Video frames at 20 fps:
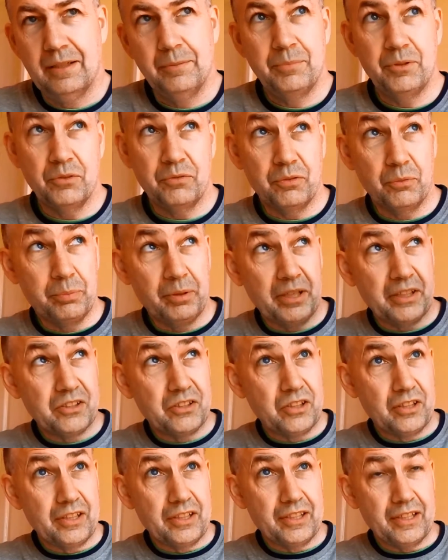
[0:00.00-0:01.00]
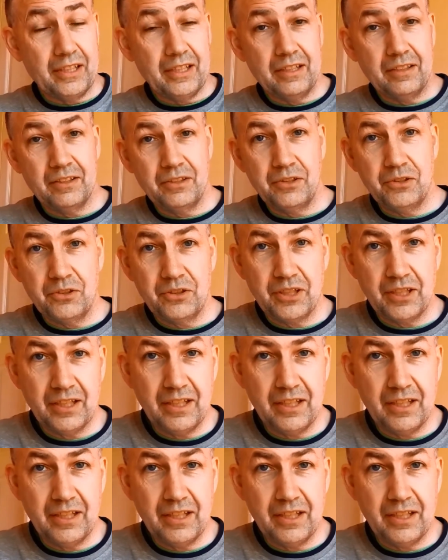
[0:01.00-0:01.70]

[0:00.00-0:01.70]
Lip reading: Beautiful bright sunny day in the UK.